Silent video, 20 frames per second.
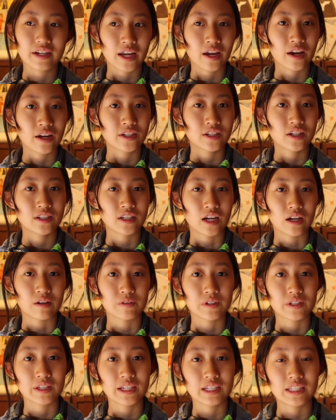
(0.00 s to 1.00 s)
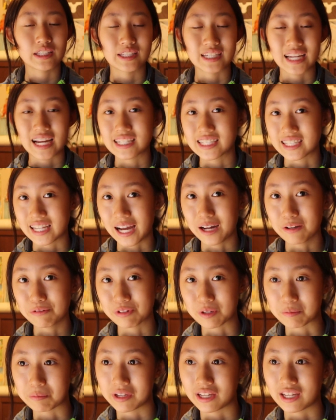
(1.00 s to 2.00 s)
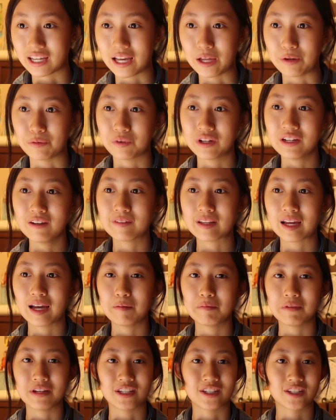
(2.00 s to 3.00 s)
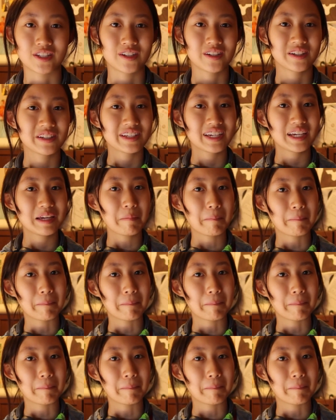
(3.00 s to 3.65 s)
characters are really standing out for me, and one of them is certainly